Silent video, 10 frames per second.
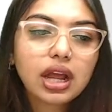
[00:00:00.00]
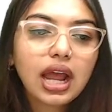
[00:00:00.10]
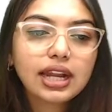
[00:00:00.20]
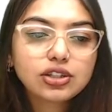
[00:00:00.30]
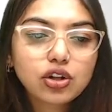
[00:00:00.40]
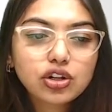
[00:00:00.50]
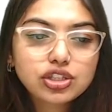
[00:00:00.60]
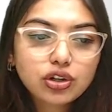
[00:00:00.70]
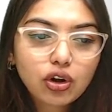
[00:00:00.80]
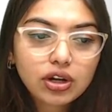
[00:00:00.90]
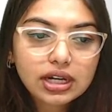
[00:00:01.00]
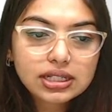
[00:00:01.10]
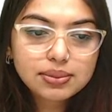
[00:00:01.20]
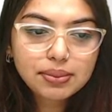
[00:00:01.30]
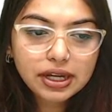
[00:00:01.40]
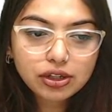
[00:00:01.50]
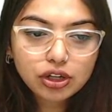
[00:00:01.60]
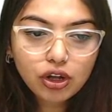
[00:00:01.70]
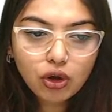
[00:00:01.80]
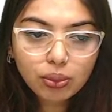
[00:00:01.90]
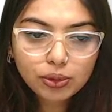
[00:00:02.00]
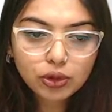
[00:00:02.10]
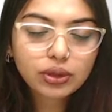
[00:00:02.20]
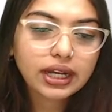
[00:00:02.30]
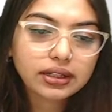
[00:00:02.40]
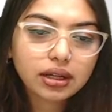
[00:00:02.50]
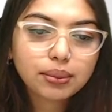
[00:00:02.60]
and it is also called as medulla oblongata.